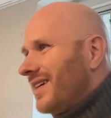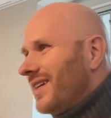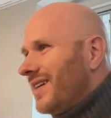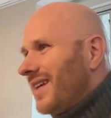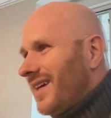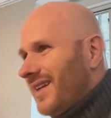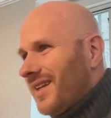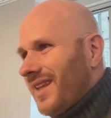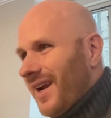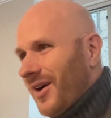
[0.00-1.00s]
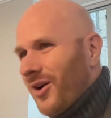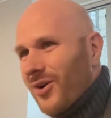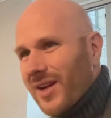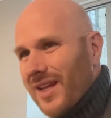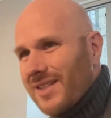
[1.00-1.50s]
in their
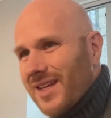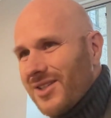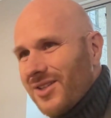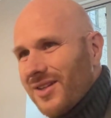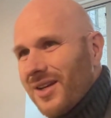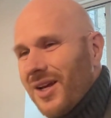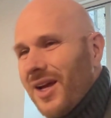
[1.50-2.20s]
organization,